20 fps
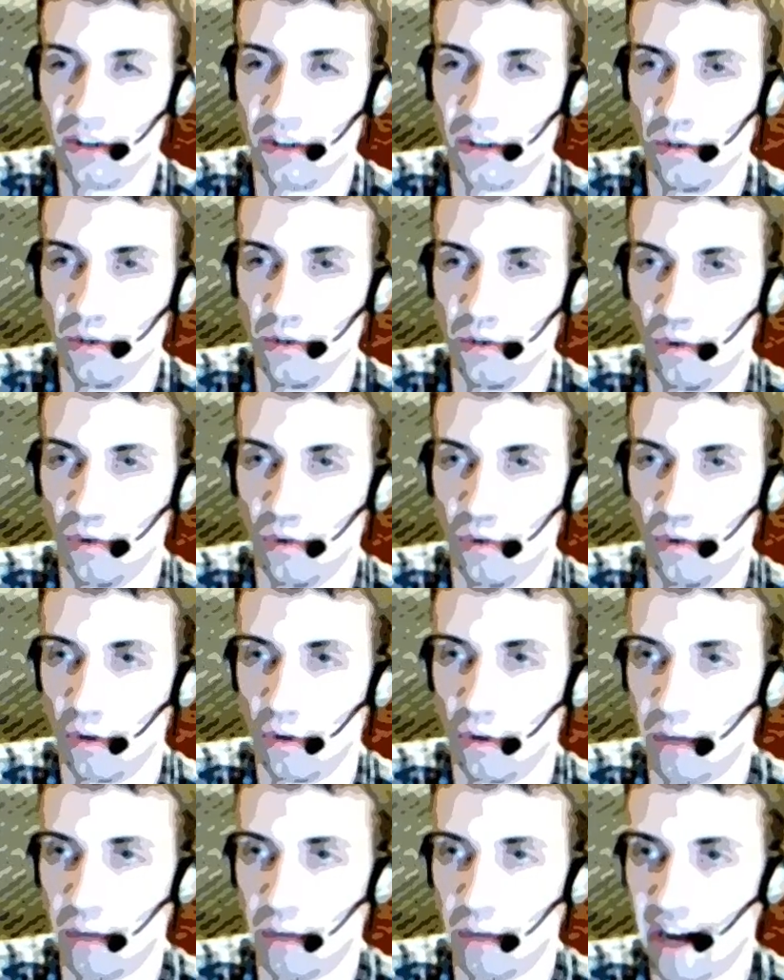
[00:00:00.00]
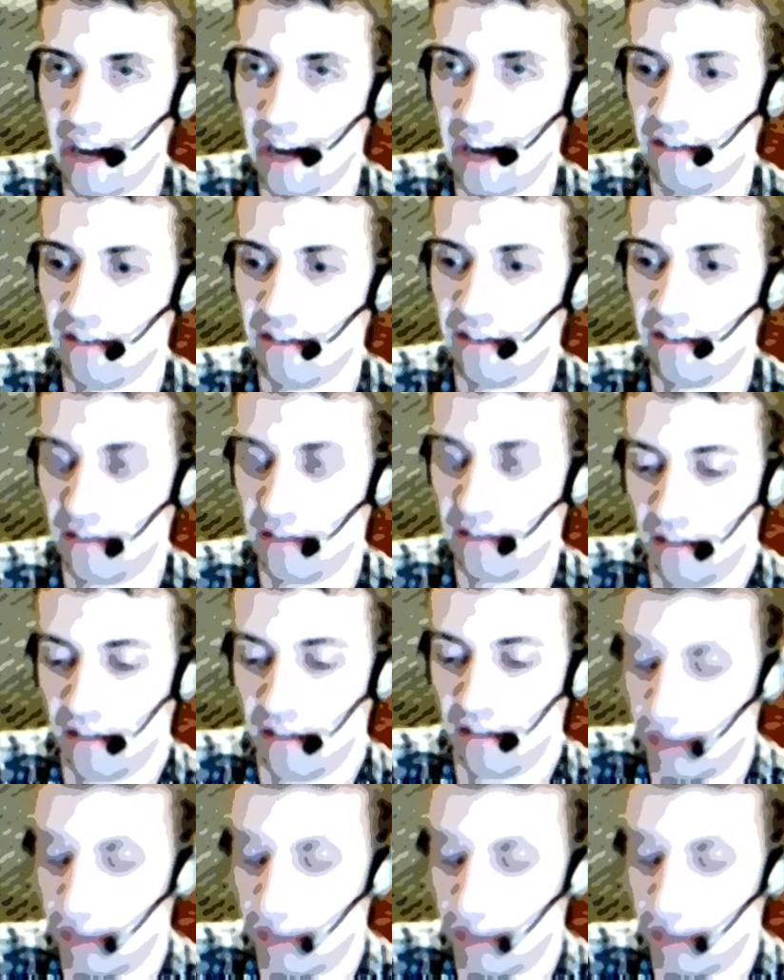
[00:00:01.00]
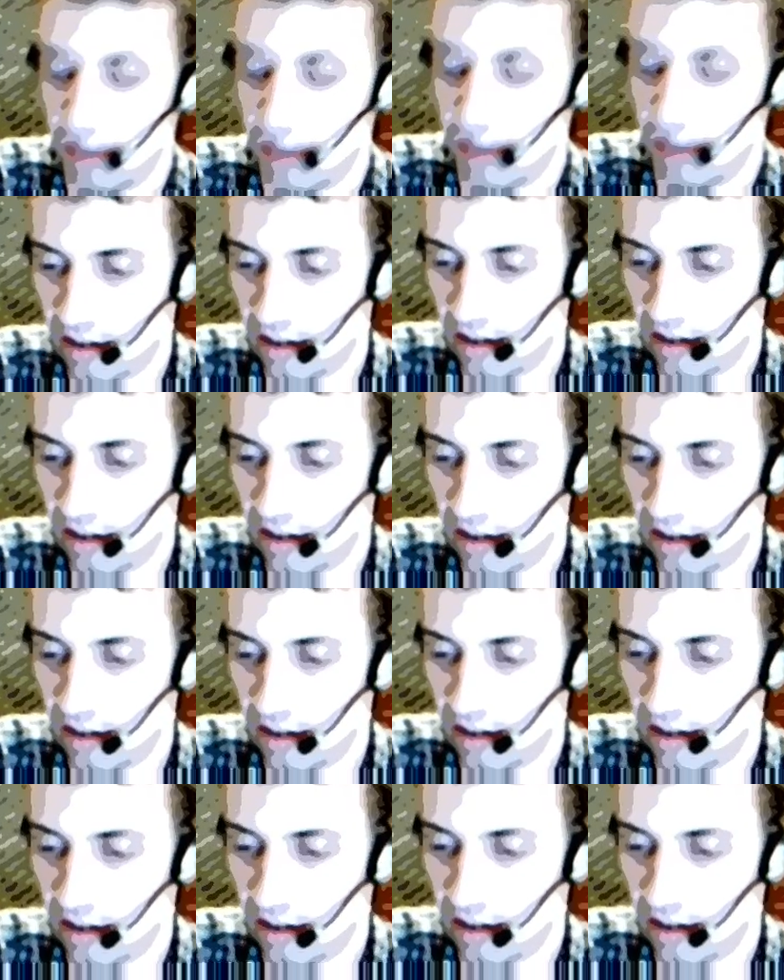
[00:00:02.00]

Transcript: you would have something that